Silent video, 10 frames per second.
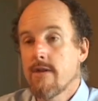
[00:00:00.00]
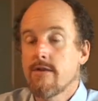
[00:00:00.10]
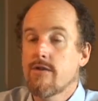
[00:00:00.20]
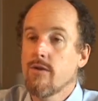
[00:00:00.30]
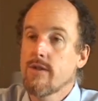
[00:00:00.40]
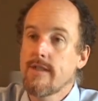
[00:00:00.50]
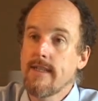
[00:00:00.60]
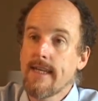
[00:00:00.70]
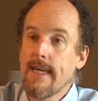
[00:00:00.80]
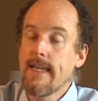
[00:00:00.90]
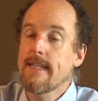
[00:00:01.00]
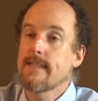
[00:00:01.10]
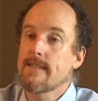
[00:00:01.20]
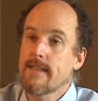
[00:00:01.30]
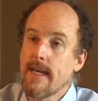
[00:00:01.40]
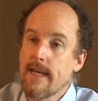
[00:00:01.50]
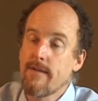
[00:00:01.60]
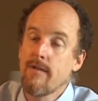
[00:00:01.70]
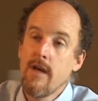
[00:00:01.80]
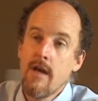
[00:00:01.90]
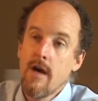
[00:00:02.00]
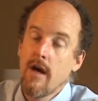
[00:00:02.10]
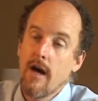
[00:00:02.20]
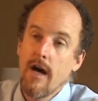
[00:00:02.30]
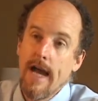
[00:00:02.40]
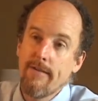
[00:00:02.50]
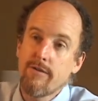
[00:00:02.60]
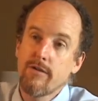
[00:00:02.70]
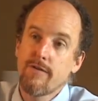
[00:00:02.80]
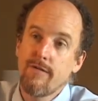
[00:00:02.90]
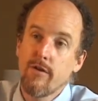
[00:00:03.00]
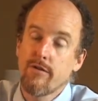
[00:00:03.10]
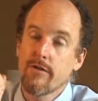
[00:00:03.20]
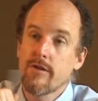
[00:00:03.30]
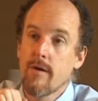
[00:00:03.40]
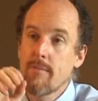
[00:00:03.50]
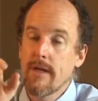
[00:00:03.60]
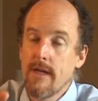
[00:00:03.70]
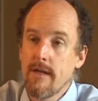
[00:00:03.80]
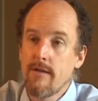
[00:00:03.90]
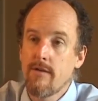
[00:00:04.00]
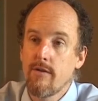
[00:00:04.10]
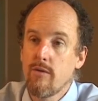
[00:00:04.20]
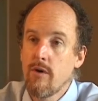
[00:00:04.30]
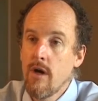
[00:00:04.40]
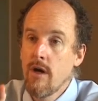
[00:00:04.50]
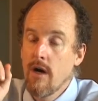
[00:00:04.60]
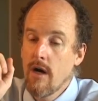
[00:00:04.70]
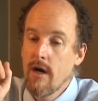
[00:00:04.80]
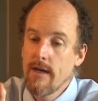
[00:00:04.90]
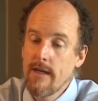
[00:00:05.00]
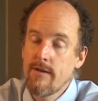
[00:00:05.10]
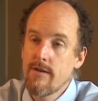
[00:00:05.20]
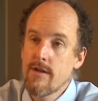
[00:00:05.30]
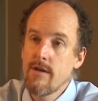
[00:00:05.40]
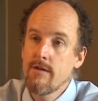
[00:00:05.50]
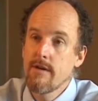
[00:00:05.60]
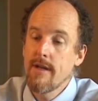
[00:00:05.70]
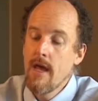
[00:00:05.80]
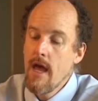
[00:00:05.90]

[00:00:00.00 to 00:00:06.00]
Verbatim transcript: There's doors in the kidneys that take it uh, after it's filtered, dump it into, uh, into the urine.